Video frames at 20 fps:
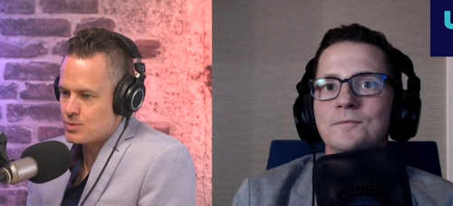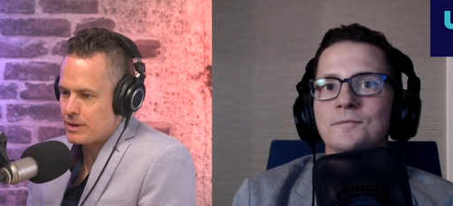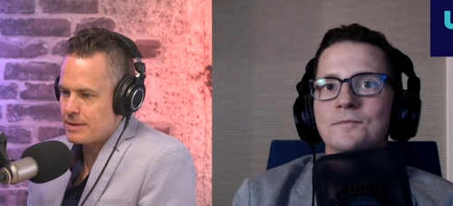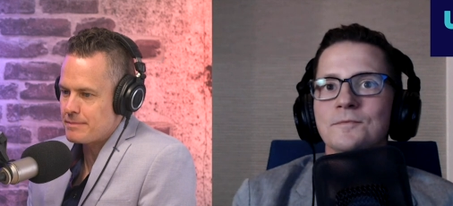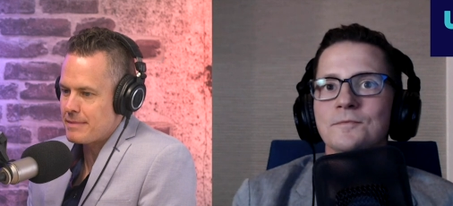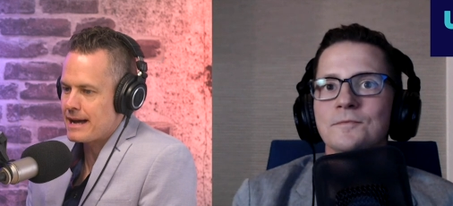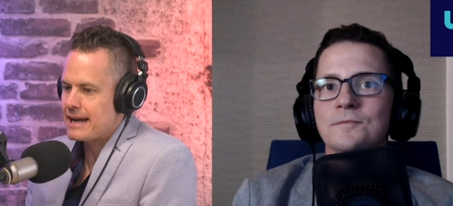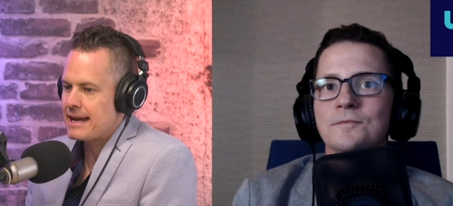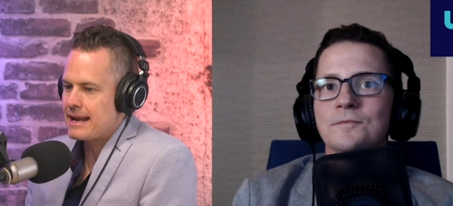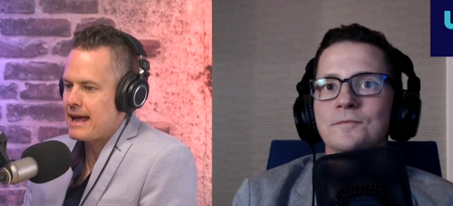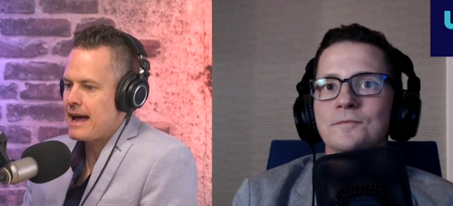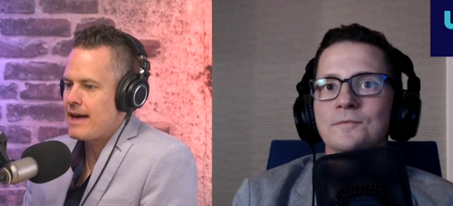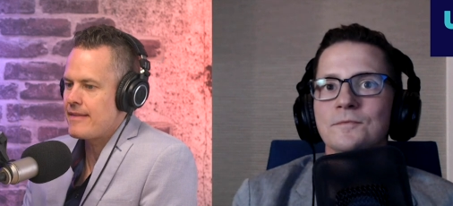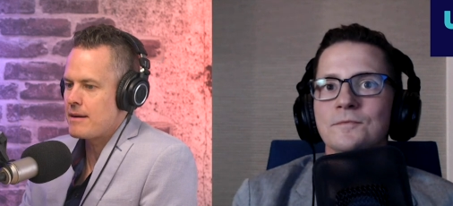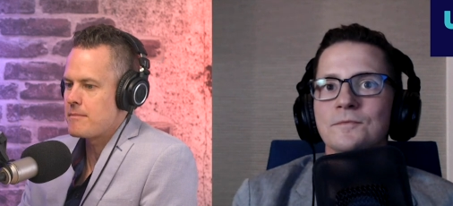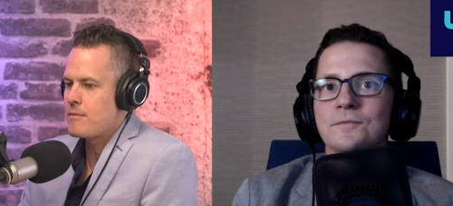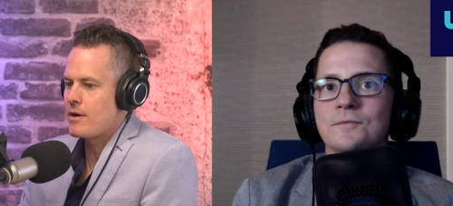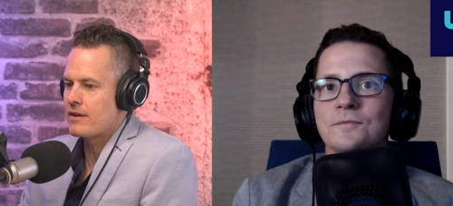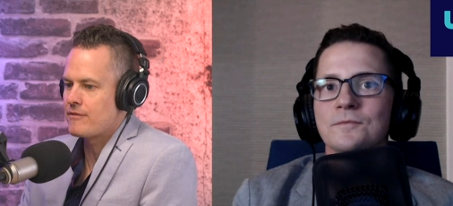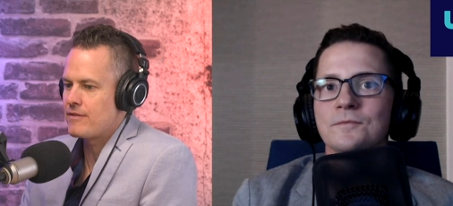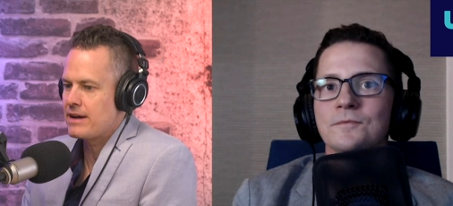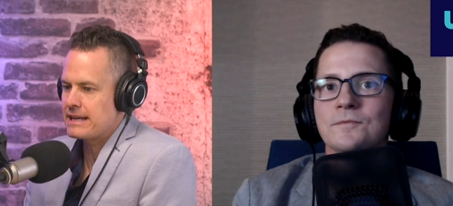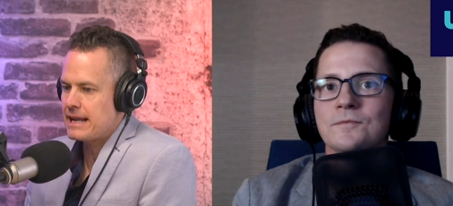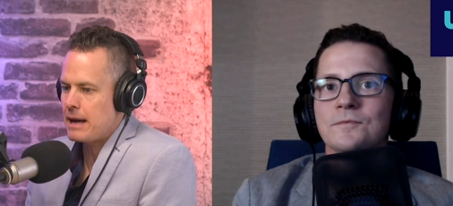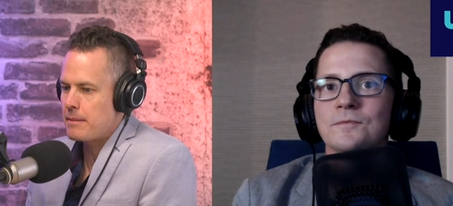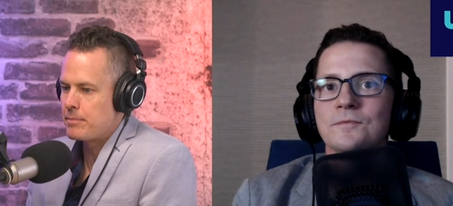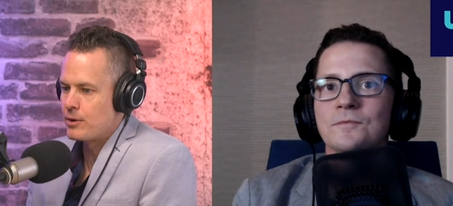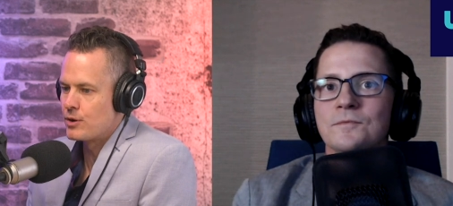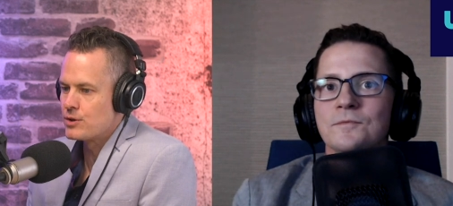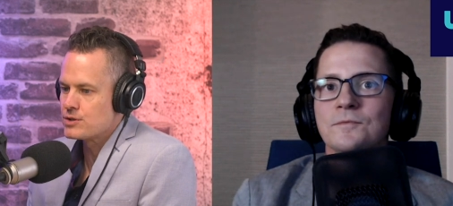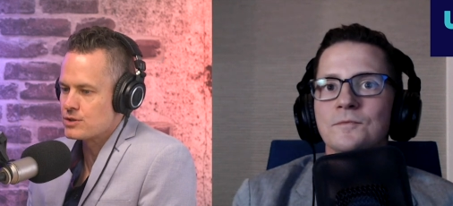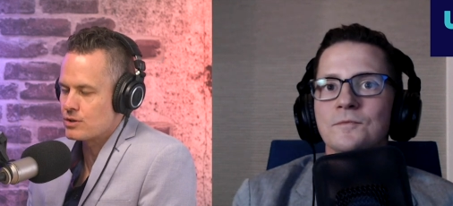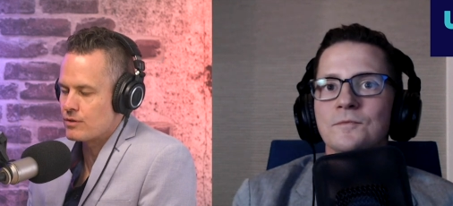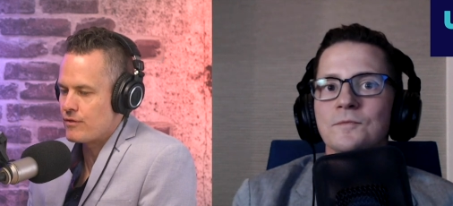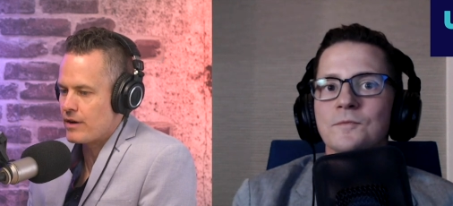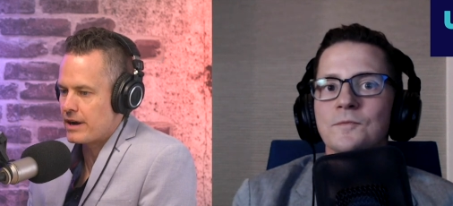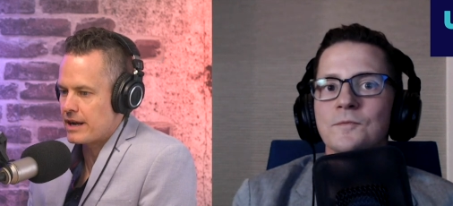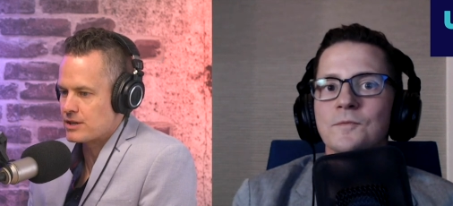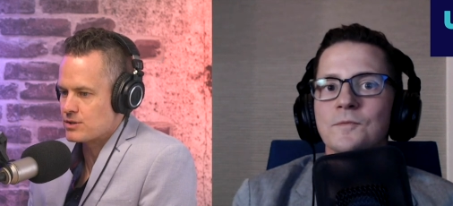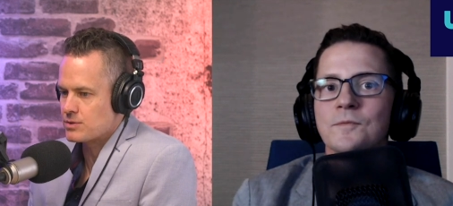Speaker 1: we make and how that might affect our personal
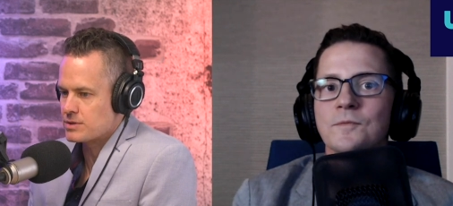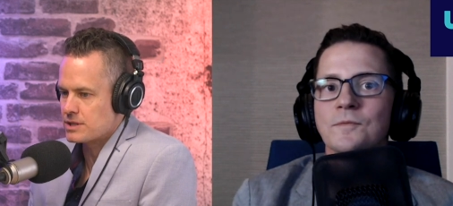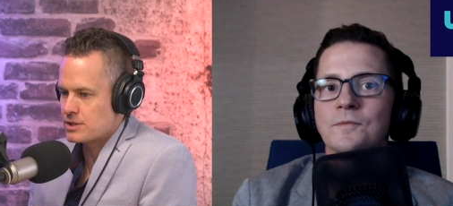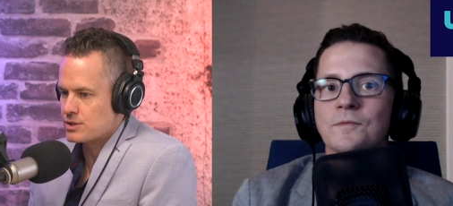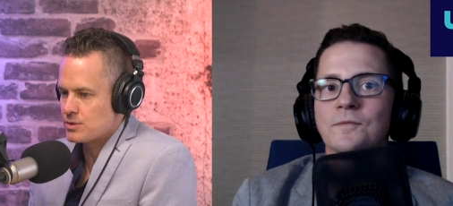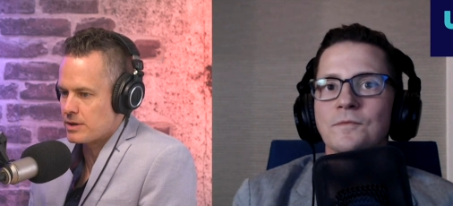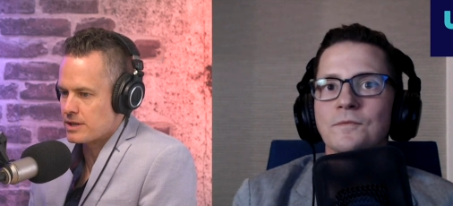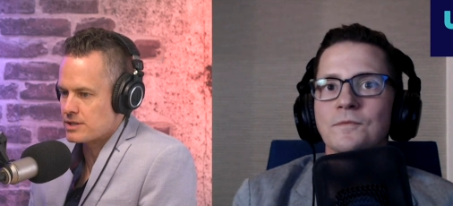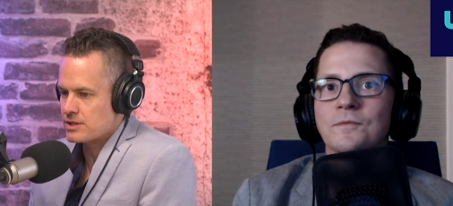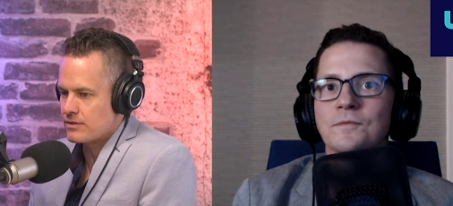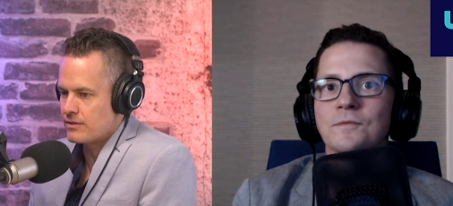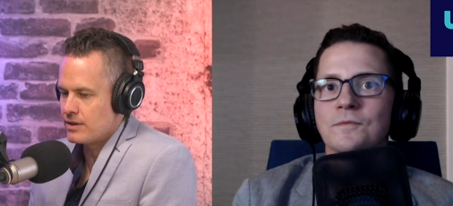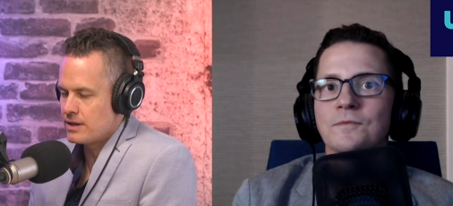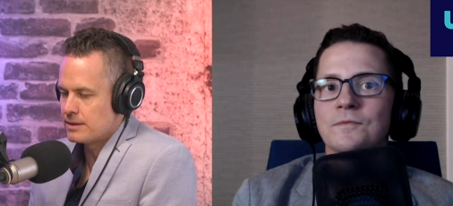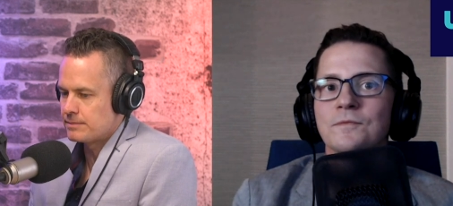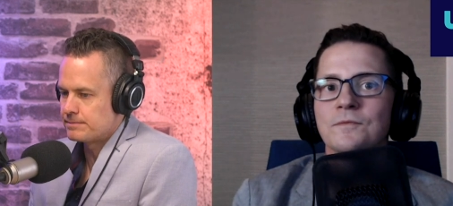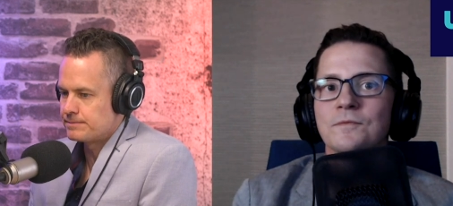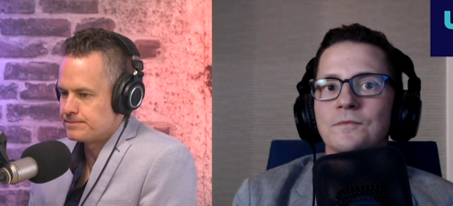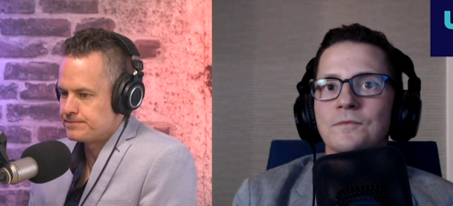financial situation, right?